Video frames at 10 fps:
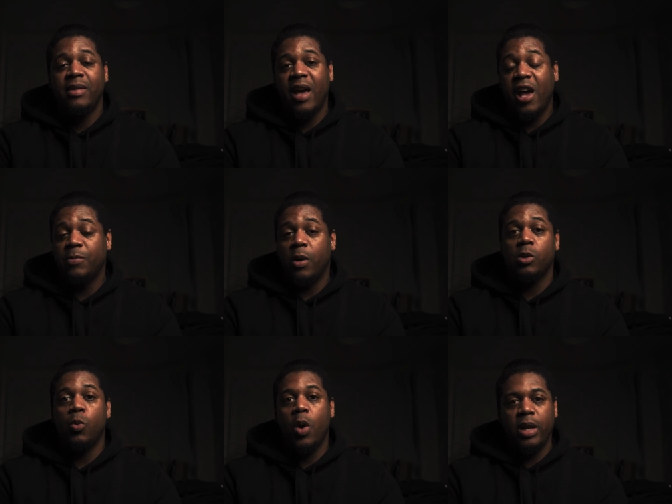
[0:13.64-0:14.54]
the
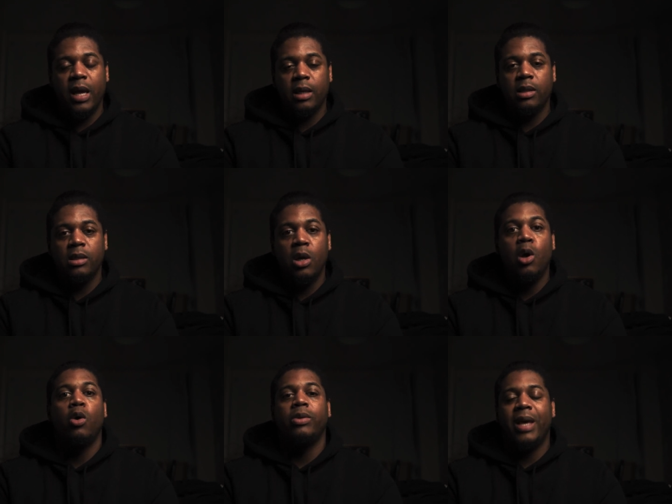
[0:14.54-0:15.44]
Xbox One X
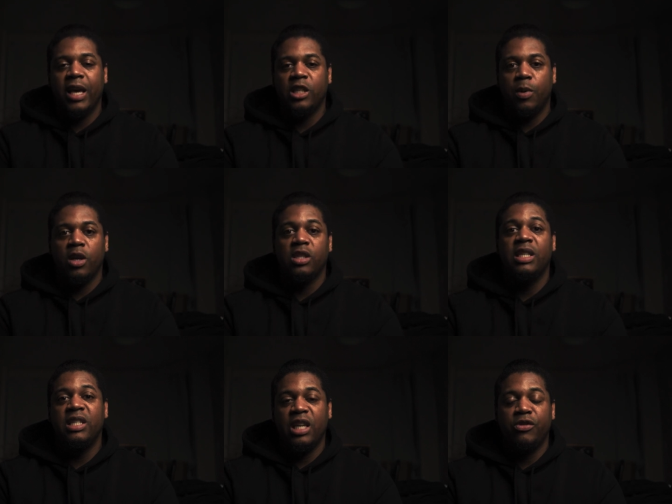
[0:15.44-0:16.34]
or the Xbox
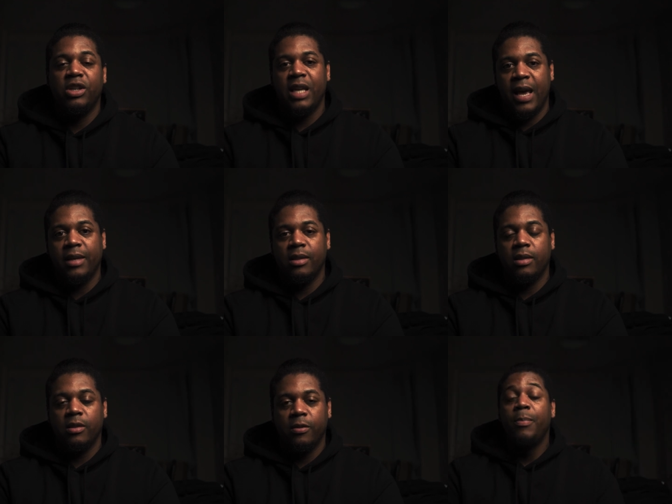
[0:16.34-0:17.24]
Series
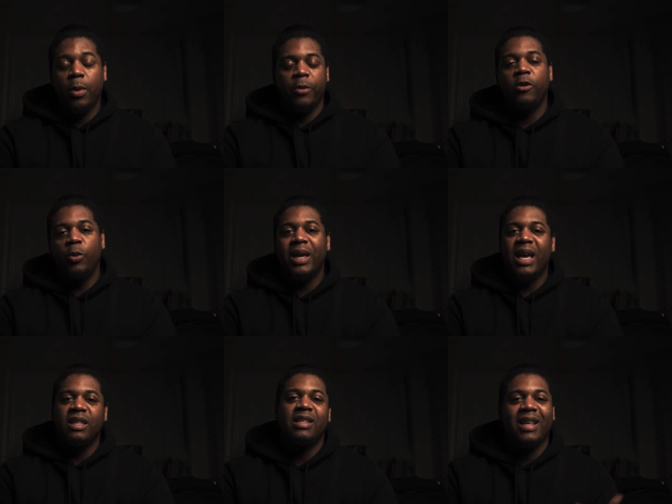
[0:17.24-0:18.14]
S. But before we
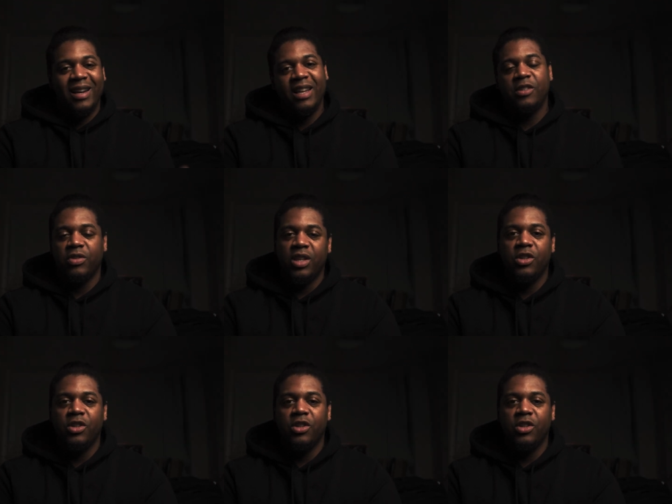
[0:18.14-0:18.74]
get into that, let's run the